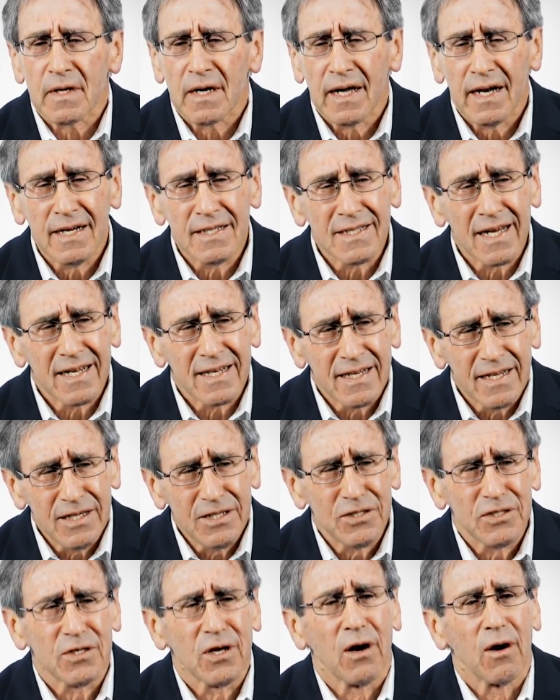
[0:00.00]
And as I
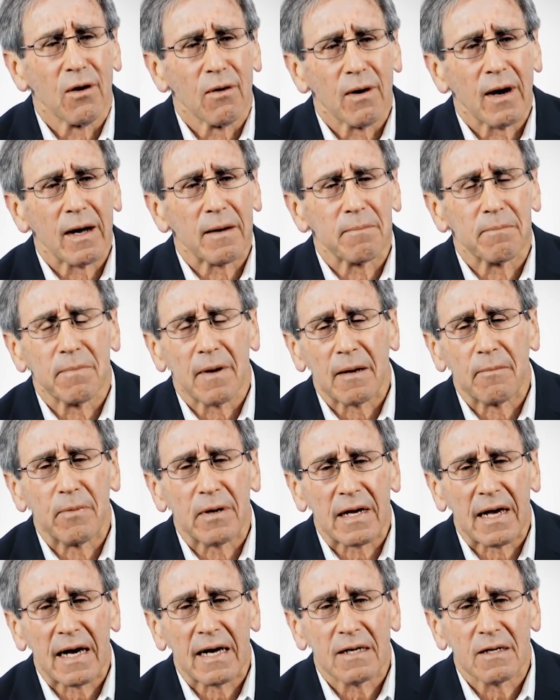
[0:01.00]
did so, I
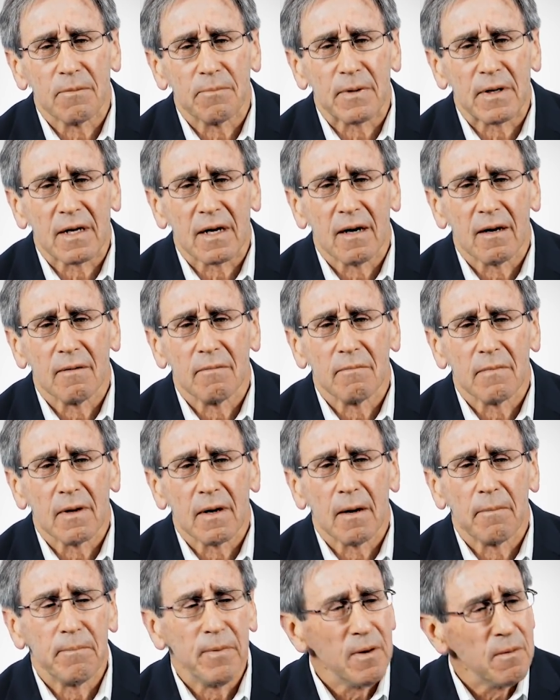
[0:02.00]
began to become
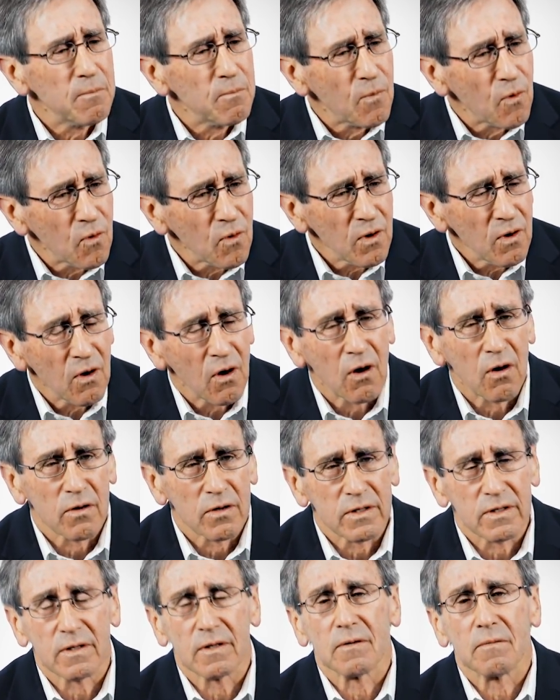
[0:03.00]
a bit more
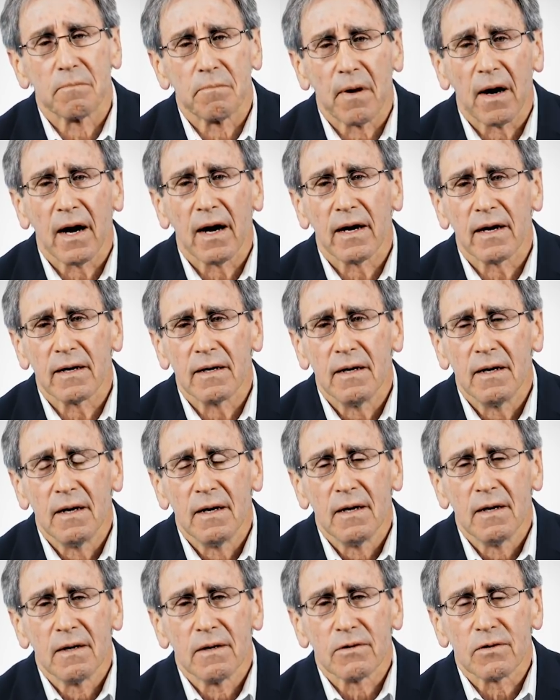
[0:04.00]
haunted by
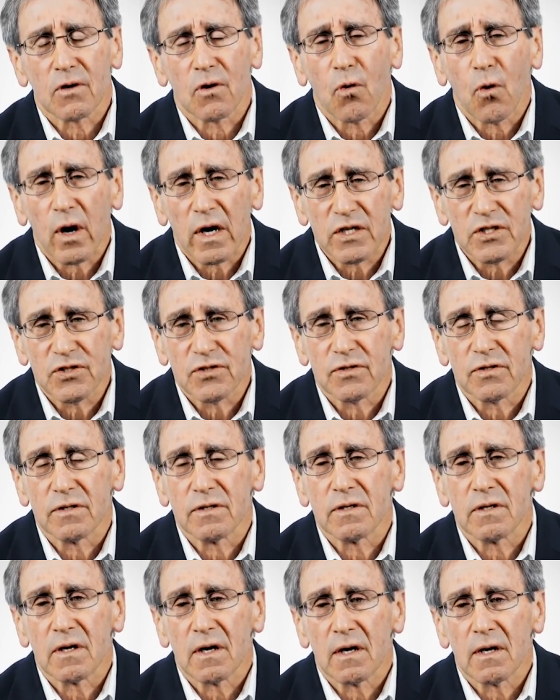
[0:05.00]
the
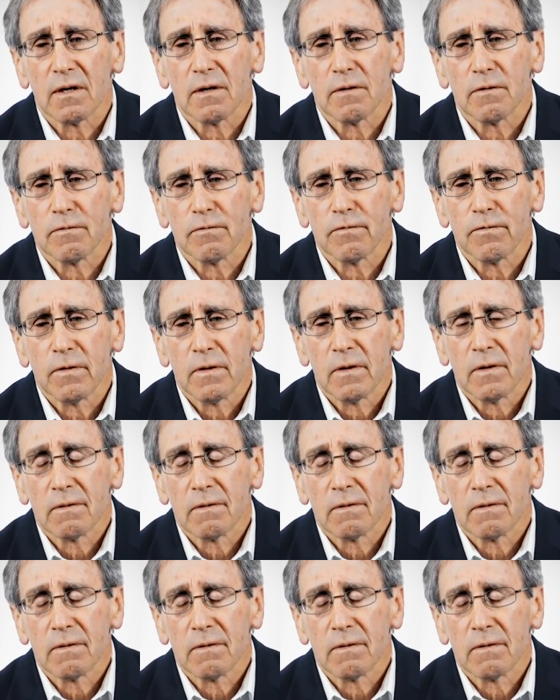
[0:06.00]
question of